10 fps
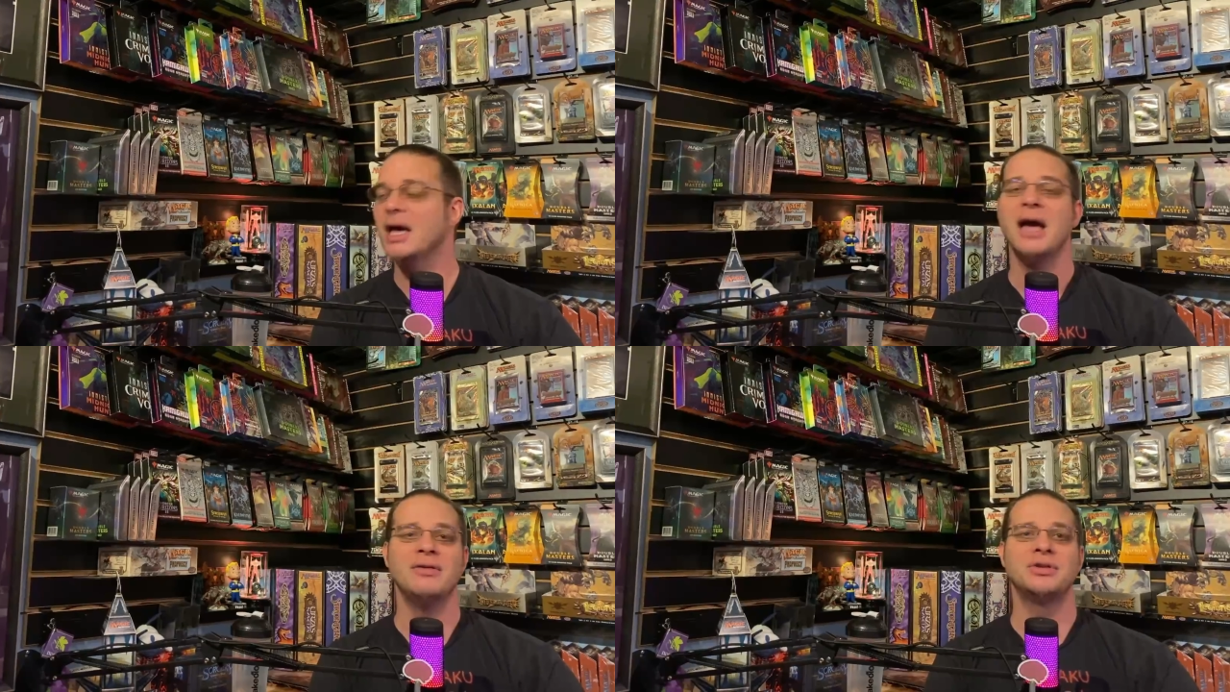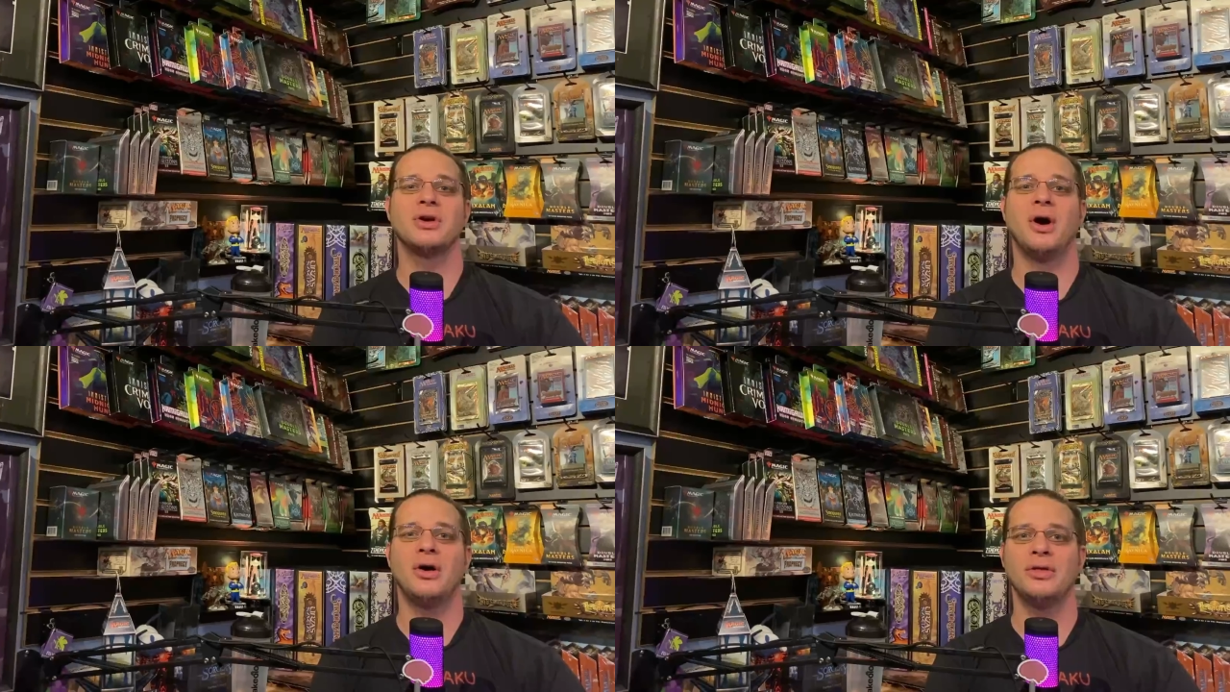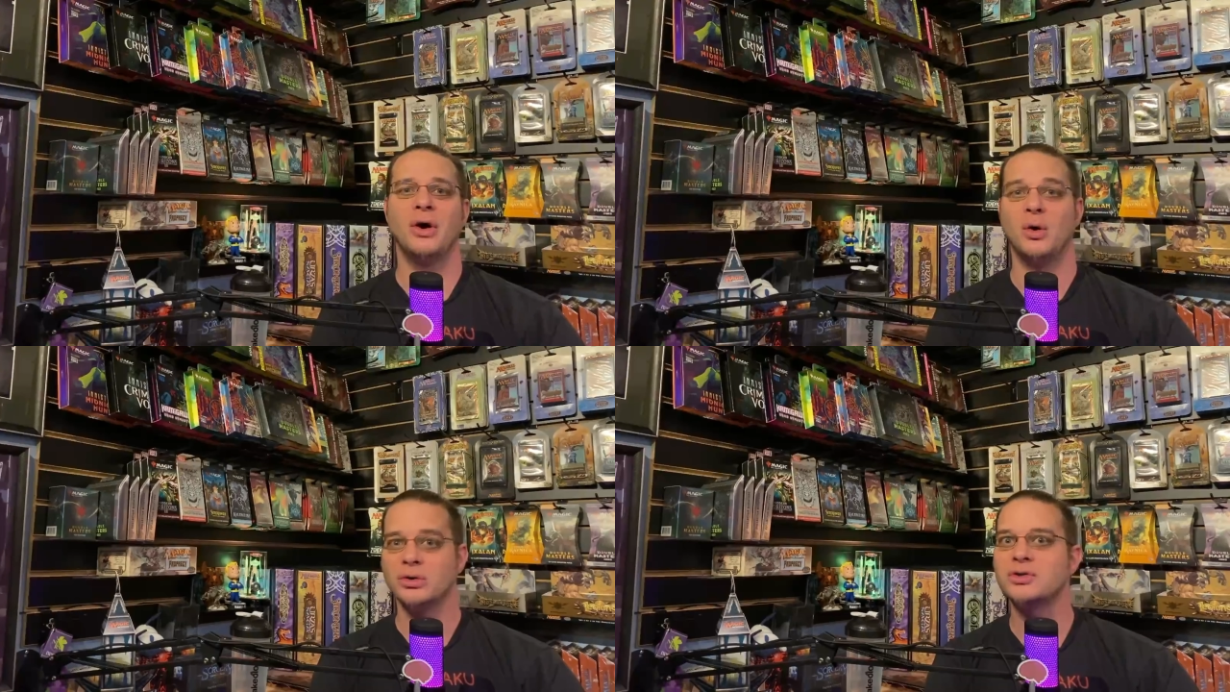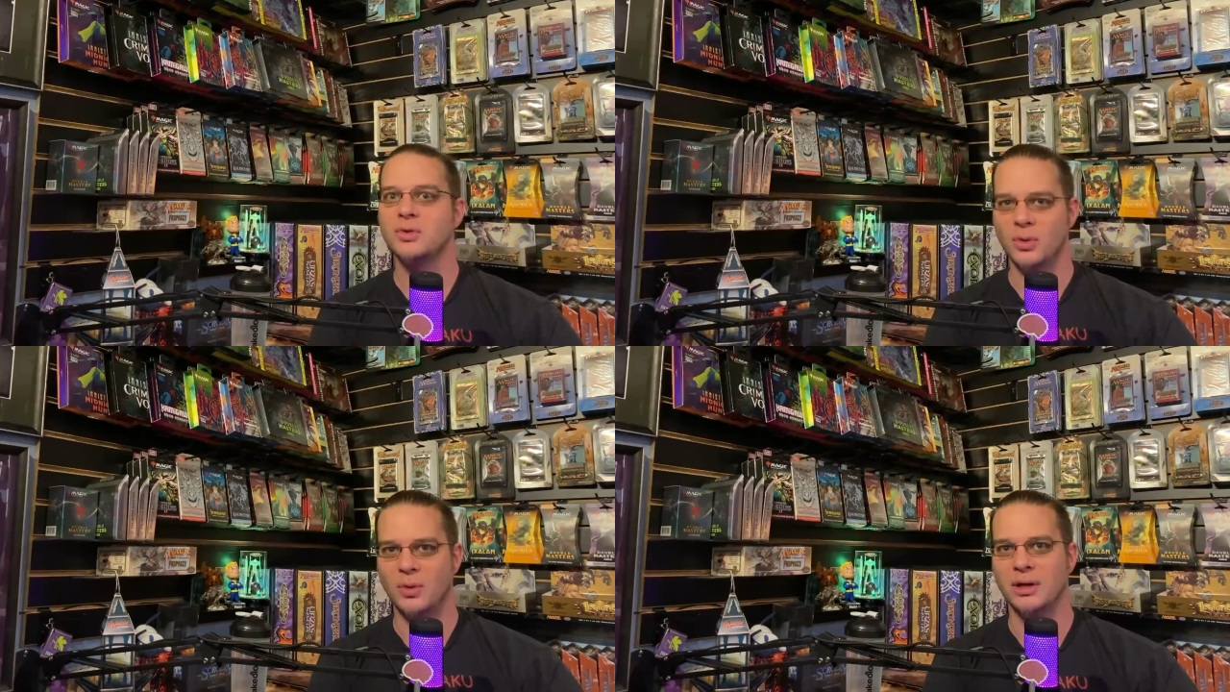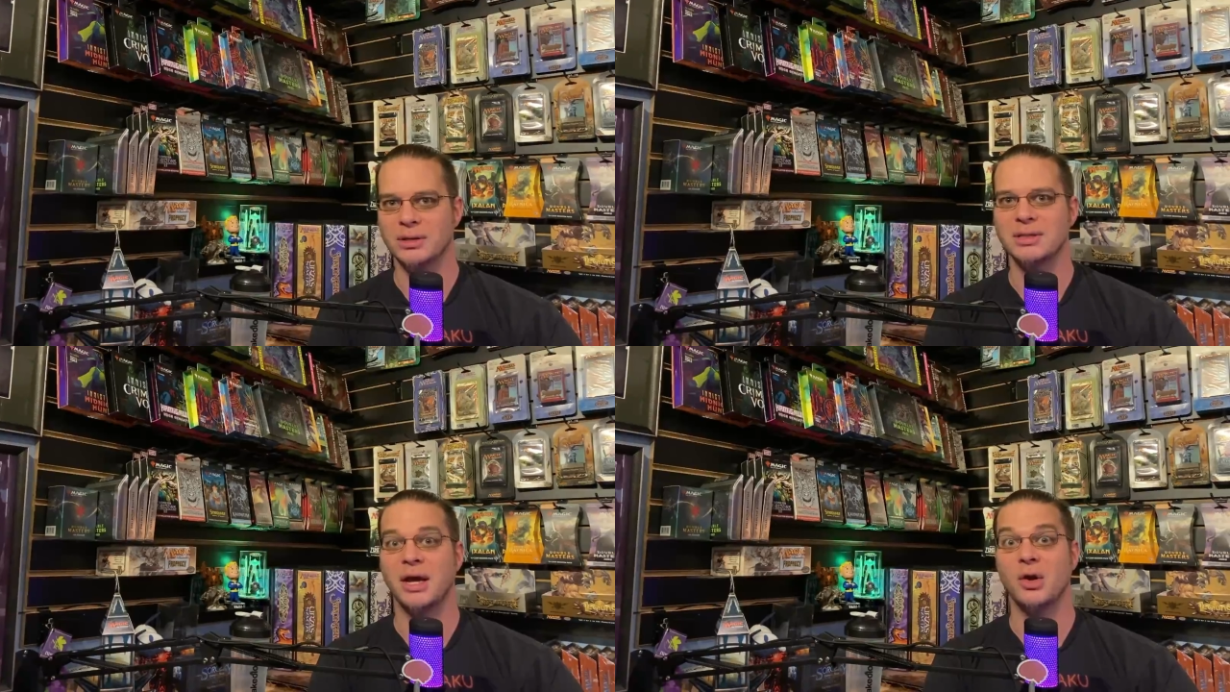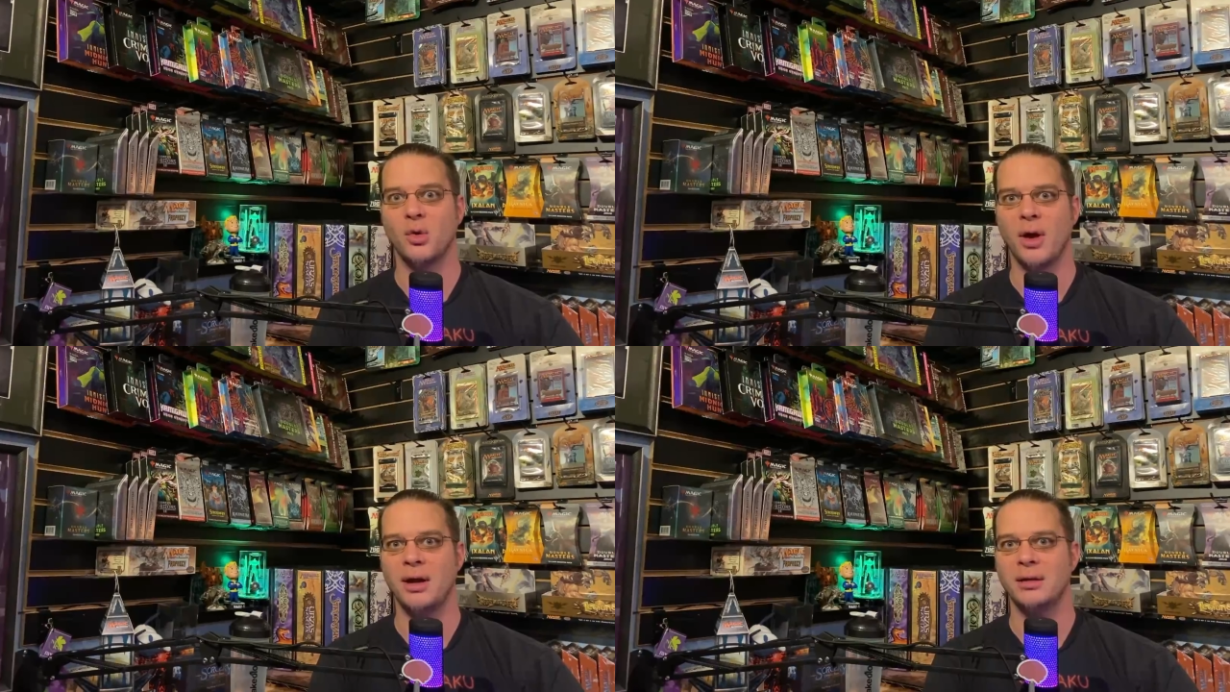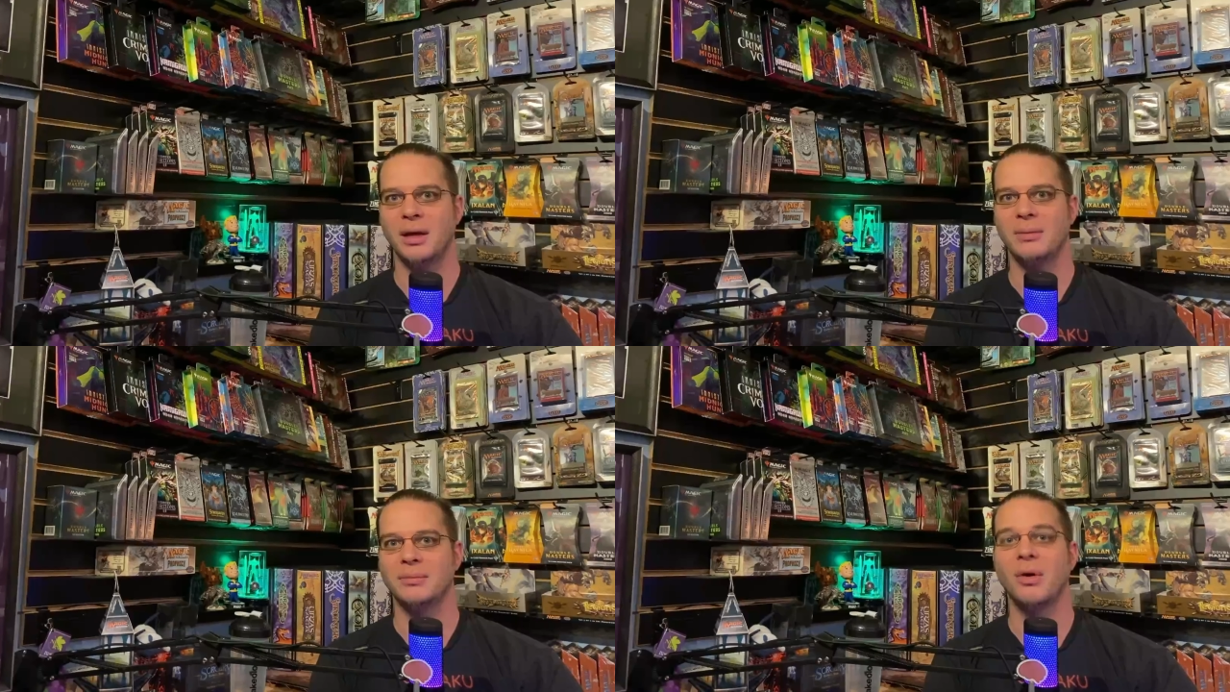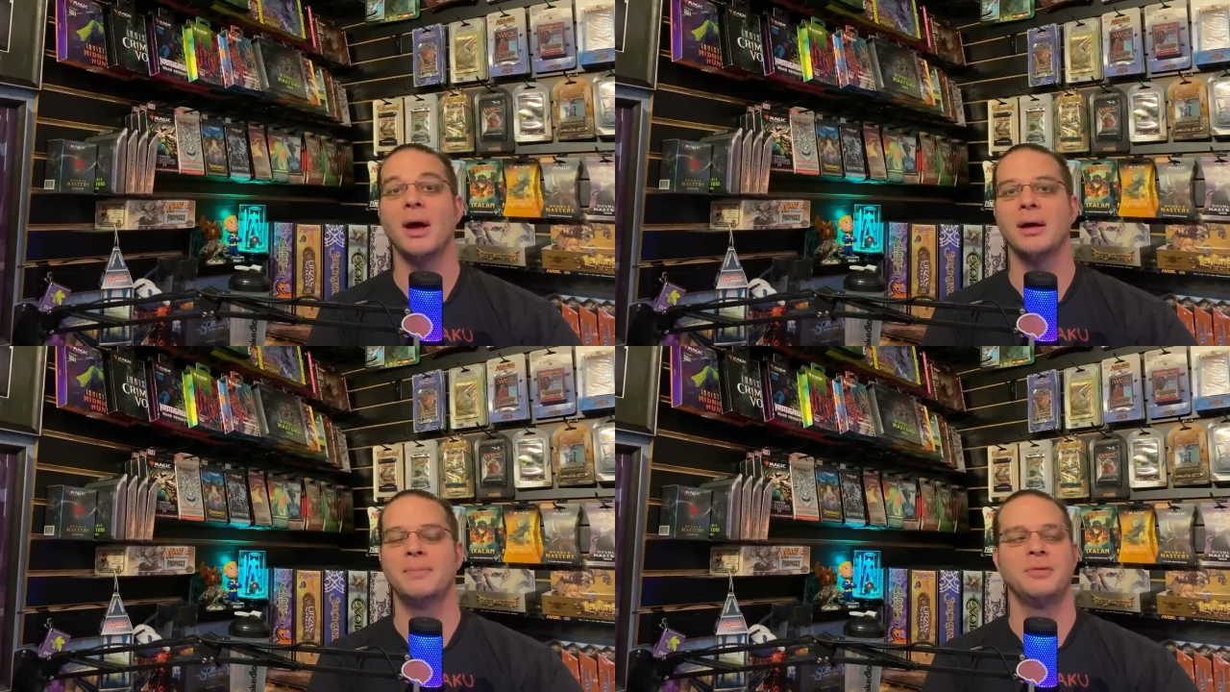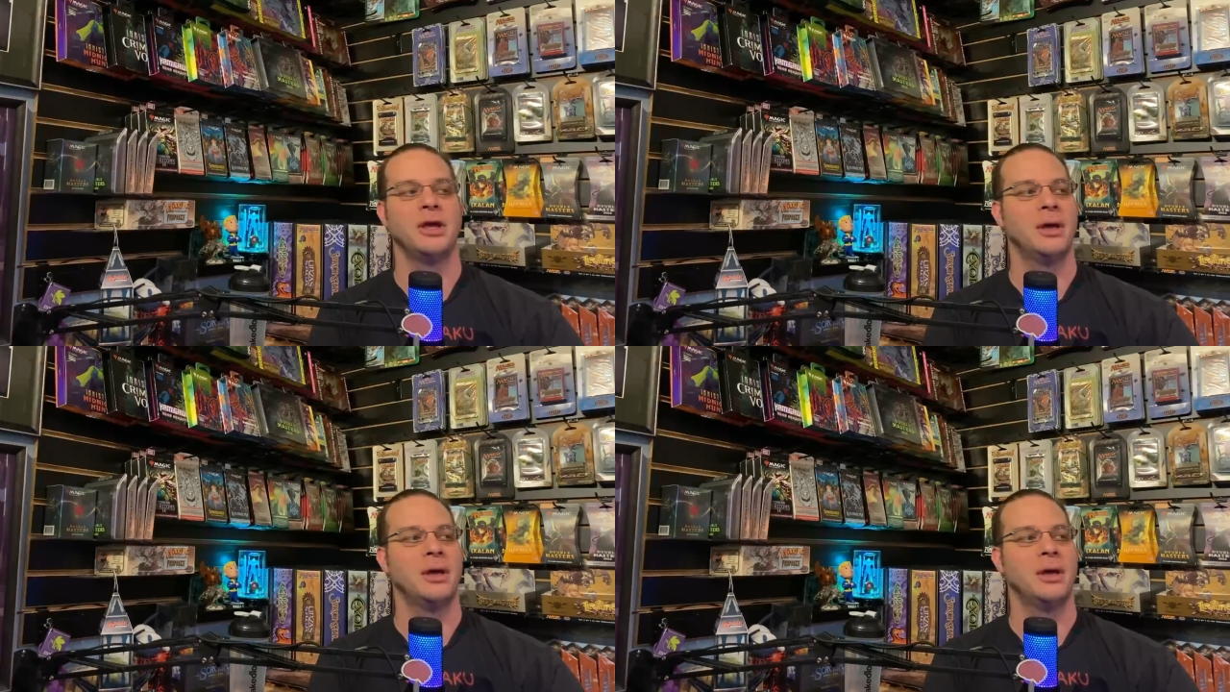If you took all the old school ones and graded them, right,